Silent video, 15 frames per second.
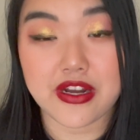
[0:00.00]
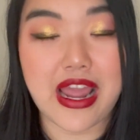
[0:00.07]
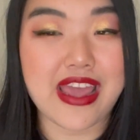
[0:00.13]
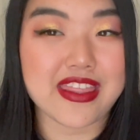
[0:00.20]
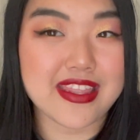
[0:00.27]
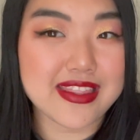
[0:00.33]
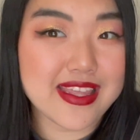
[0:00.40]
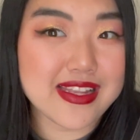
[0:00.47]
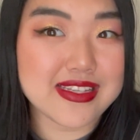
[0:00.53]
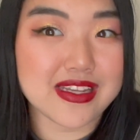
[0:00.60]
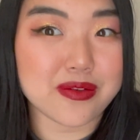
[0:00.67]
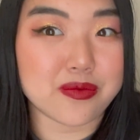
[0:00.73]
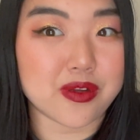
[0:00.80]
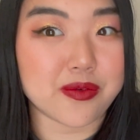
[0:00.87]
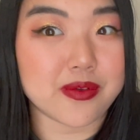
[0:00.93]
I think they did
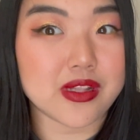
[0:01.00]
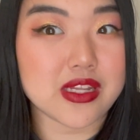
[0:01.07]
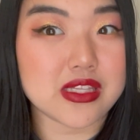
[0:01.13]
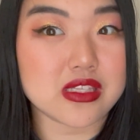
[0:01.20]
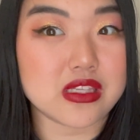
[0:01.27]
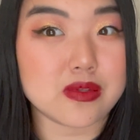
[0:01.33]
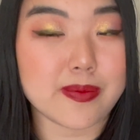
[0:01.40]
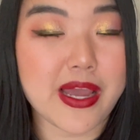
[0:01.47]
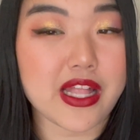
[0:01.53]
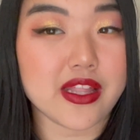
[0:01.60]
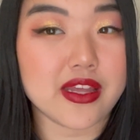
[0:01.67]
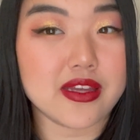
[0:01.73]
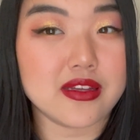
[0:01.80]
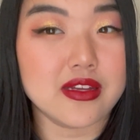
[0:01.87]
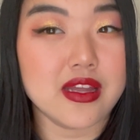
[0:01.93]
re-release this palette.